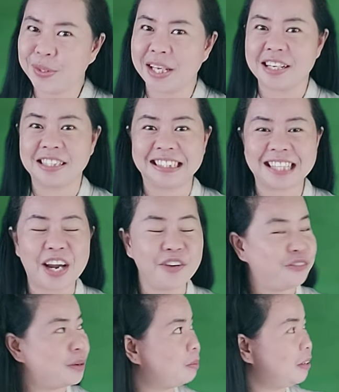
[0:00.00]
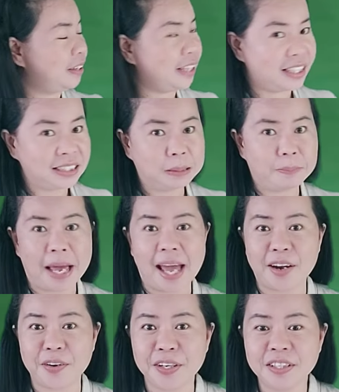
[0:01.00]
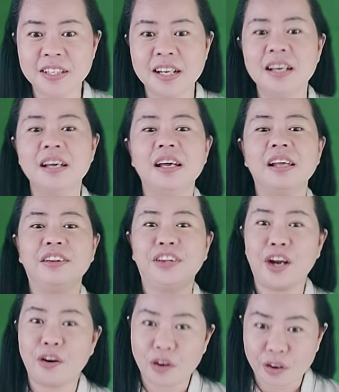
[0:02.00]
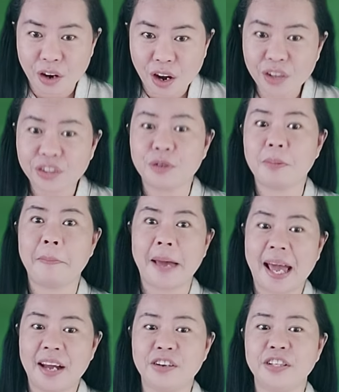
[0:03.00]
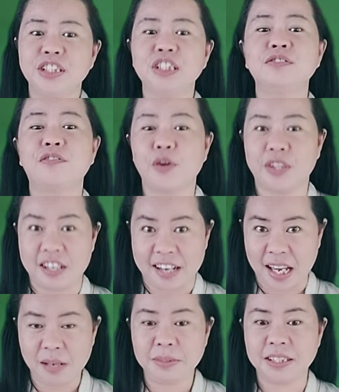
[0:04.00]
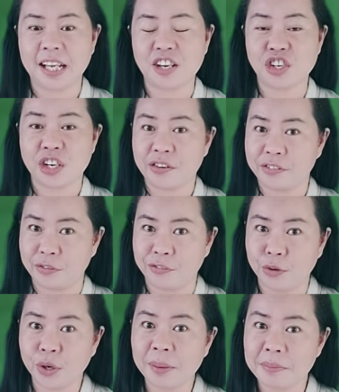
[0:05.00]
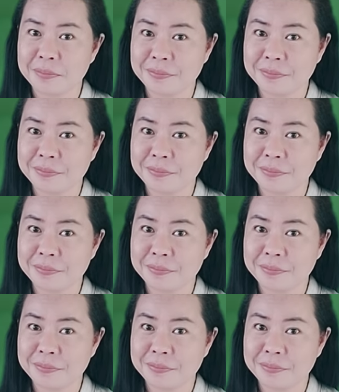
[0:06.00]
that aside from this pattern, there are other patterns for the name section of the form?